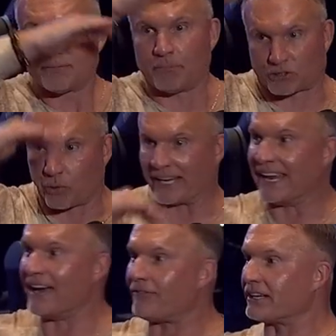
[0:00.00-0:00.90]
between
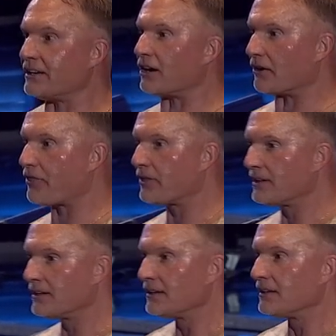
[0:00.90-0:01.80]
heaven and earth.
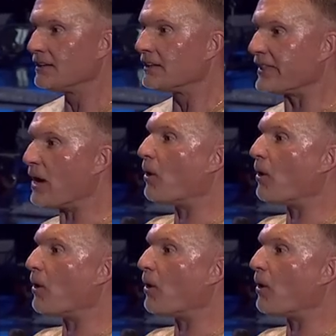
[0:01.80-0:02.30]
There